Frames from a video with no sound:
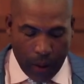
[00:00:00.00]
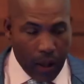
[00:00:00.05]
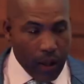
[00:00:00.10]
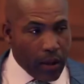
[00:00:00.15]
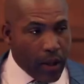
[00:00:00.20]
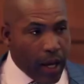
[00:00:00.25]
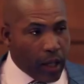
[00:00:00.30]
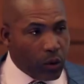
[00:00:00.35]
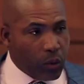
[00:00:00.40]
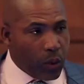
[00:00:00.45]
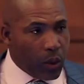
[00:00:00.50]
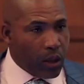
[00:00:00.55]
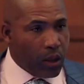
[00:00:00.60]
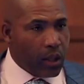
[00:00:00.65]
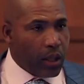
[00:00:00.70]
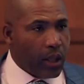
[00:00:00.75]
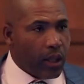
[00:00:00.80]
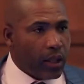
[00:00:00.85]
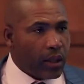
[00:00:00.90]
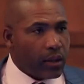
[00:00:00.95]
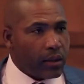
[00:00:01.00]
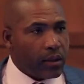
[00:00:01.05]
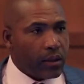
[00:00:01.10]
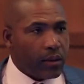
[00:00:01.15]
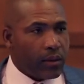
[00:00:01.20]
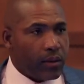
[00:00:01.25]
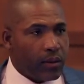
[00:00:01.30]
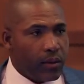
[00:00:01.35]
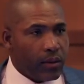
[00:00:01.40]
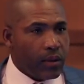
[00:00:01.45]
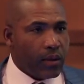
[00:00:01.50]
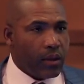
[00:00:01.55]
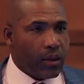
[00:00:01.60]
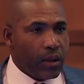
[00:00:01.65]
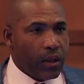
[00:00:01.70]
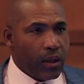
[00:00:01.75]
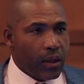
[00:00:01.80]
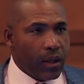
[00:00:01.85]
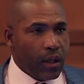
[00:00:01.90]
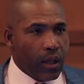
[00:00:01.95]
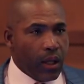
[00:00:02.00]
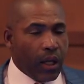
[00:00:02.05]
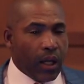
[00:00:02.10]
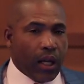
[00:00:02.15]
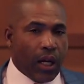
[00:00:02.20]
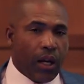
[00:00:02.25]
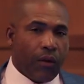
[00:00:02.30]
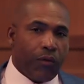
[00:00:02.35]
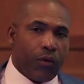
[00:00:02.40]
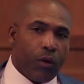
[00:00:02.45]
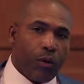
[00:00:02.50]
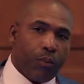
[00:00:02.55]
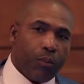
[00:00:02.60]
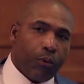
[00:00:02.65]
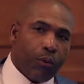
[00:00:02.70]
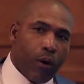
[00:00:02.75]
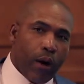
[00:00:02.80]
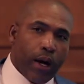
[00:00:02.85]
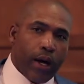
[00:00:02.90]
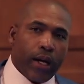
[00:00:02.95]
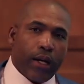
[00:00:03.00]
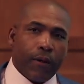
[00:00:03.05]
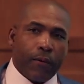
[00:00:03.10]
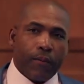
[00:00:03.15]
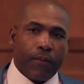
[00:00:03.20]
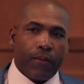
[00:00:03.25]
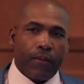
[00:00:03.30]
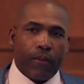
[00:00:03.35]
And that's what he does. If you pray